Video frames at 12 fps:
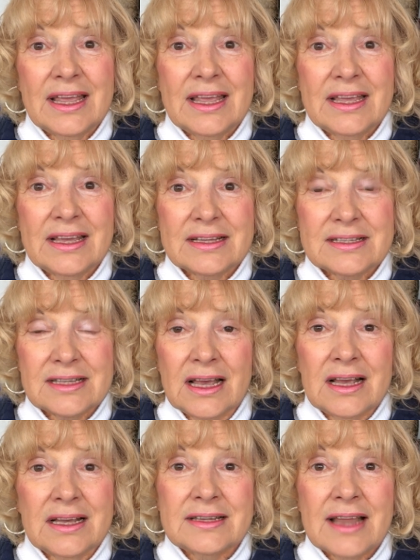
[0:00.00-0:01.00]
is
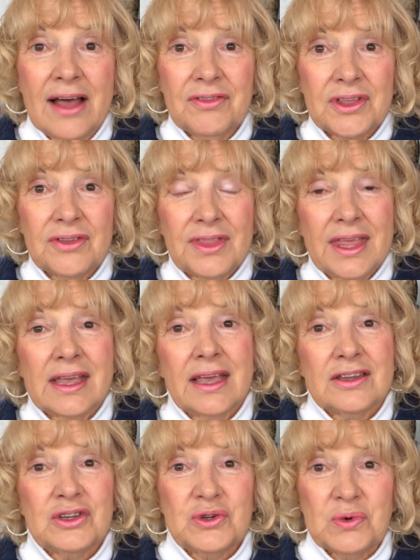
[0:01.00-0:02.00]
not that they
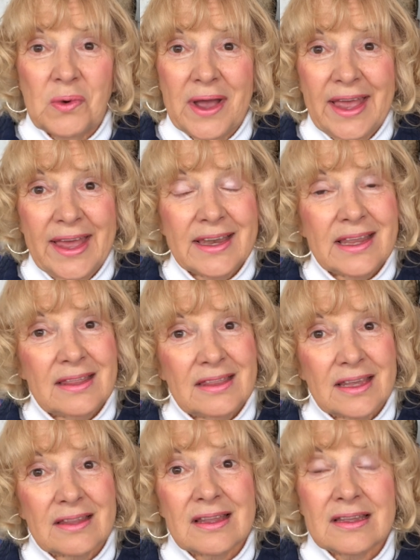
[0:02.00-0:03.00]
can do
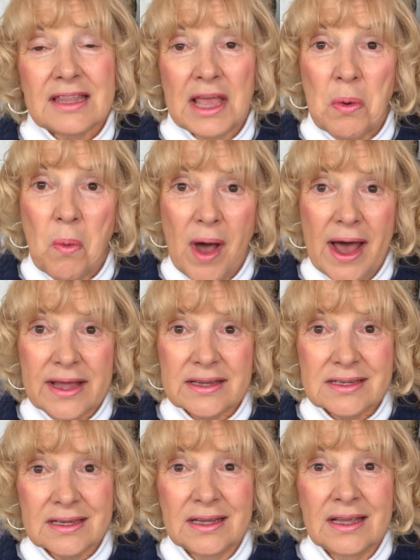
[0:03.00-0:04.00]
anything that they want,